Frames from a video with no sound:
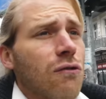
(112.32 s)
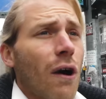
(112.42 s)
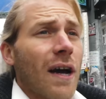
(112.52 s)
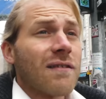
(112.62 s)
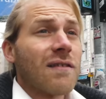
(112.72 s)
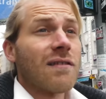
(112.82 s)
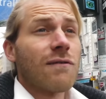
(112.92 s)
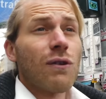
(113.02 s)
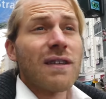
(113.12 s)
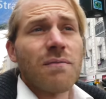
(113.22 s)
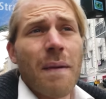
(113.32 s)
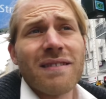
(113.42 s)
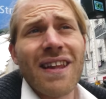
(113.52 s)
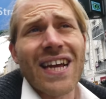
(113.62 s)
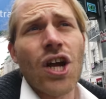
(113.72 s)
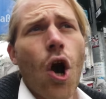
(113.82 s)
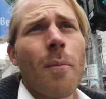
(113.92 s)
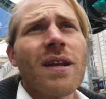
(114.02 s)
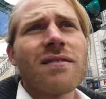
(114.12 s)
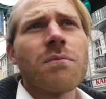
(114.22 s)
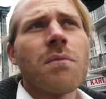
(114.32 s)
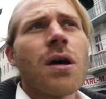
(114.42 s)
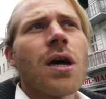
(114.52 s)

Christ, this street smells like communism.